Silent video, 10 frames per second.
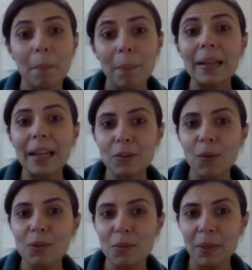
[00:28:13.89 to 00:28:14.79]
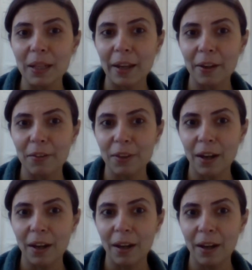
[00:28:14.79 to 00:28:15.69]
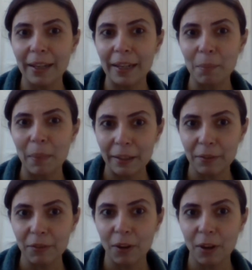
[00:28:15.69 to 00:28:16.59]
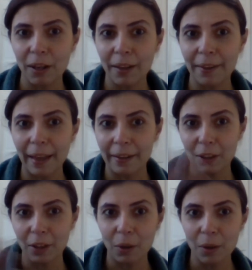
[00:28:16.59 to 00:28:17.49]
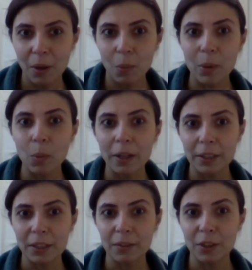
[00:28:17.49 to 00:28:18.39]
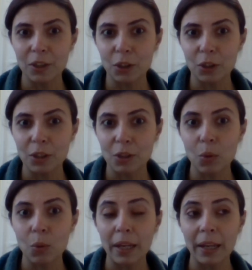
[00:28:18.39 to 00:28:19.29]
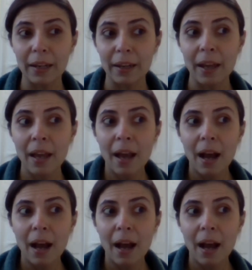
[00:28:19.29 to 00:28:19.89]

But let's also be kind of a little mindful that, you know, we want individuals who can,